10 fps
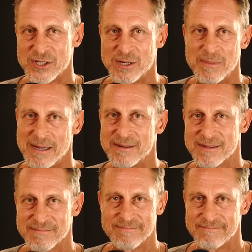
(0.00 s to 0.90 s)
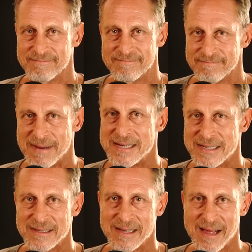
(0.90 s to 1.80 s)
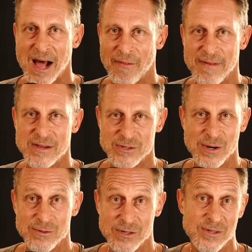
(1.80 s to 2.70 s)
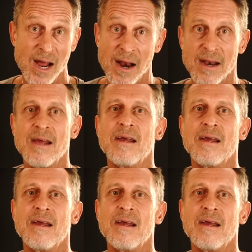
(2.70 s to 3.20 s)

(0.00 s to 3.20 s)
It should be just basically the healthiest dose is none.